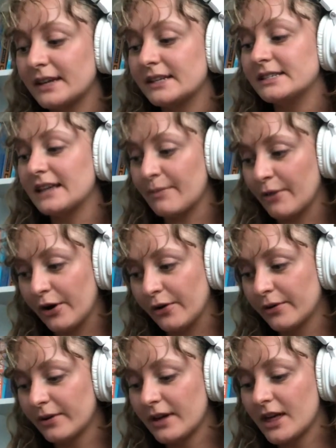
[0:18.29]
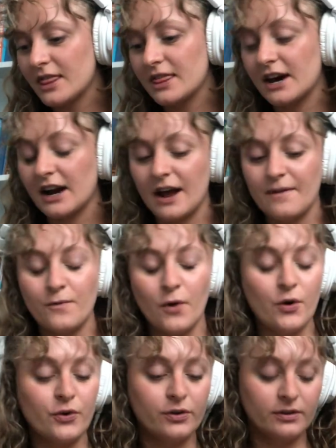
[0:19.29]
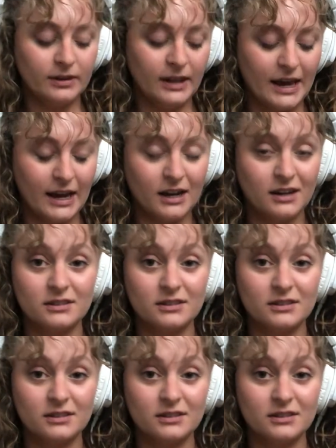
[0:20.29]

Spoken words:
demo that I wrote like